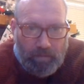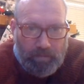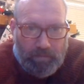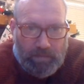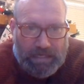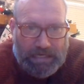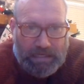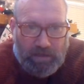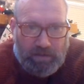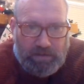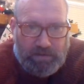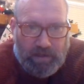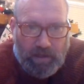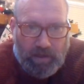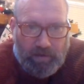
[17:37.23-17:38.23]
Hitler
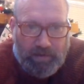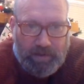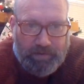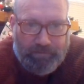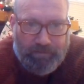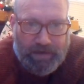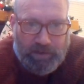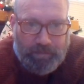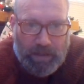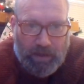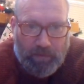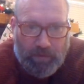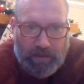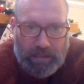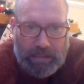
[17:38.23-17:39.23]
solidifies
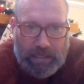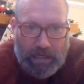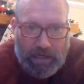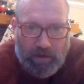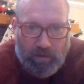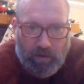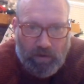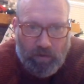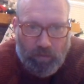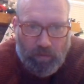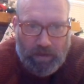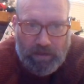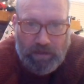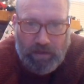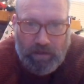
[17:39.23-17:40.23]
power again
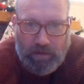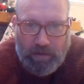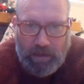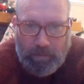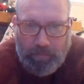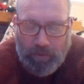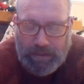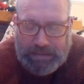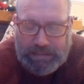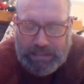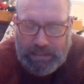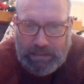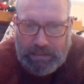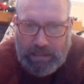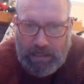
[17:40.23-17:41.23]
when the
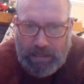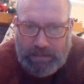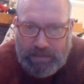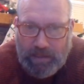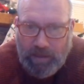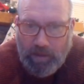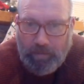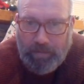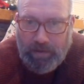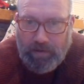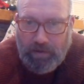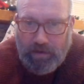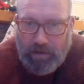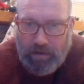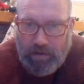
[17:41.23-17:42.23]
president dies, Hindenburg.